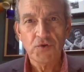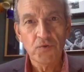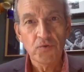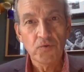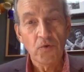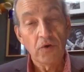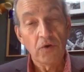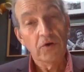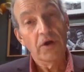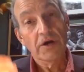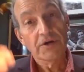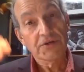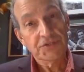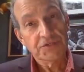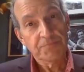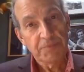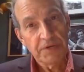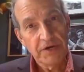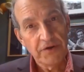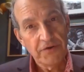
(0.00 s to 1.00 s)
who are our
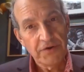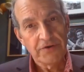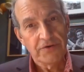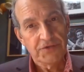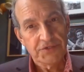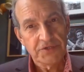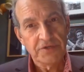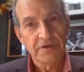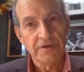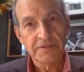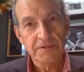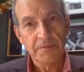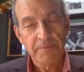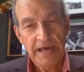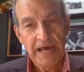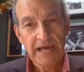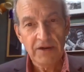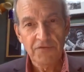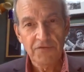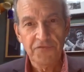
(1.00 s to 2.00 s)
superiors on the
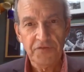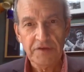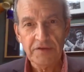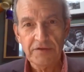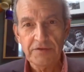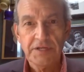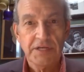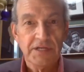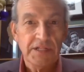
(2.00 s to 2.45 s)
battlefield,